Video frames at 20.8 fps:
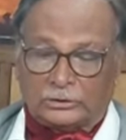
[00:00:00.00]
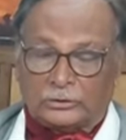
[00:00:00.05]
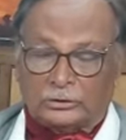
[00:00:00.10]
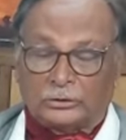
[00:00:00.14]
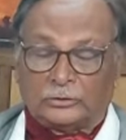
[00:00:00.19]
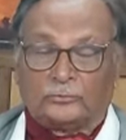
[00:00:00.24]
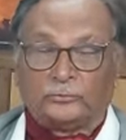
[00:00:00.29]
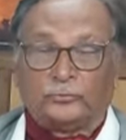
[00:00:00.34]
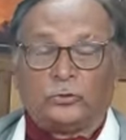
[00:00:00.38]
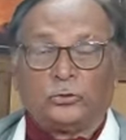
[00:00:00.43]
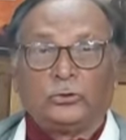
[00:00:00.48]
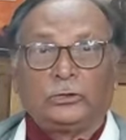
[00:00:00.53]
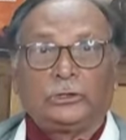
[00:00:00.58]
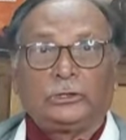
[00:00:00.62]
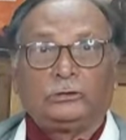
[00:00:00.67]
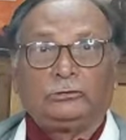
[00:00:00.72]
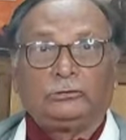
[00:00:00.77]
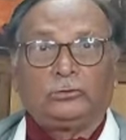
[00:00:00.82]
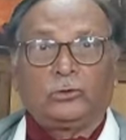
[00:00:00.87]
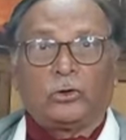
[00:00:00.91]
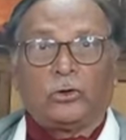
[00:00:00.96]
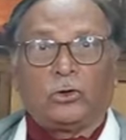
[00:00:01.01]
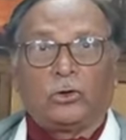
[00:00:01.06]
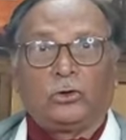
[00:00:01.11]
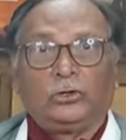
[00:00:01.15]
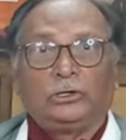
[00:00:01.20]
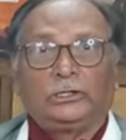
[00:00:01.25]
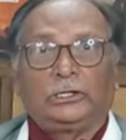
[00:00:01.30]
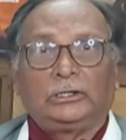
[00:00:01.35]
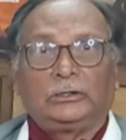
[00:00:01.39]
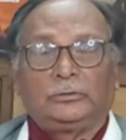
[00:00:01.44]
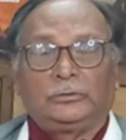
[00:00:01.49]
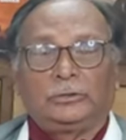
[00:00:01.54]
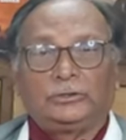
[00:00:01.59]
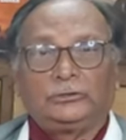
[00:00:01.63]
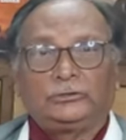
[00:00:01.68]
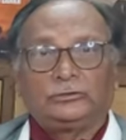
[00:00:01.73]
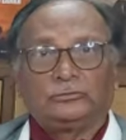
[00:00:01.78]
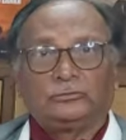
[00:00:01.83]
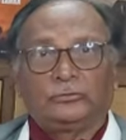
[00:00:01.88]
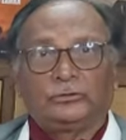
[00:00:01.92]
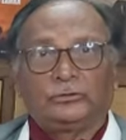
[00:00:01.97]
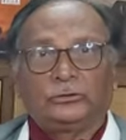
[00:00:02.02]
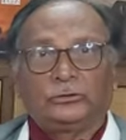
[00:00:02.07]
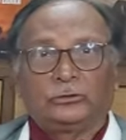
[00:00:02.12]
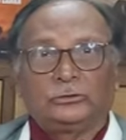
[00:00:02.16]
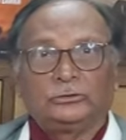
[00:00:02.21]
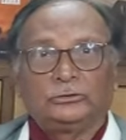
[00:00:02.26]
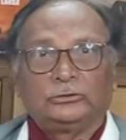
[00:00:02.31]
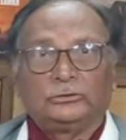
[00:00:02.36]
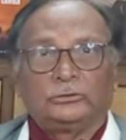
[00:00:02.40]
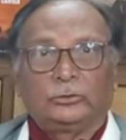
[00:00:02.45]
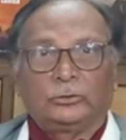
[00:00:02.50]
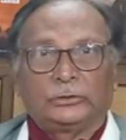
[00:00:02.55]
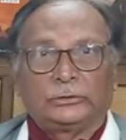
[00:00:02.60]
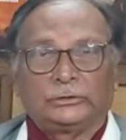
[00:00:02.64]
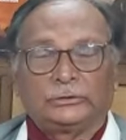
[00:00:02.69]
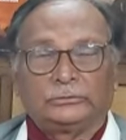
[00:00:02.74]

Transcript: 4 days long deliberations went on in UN.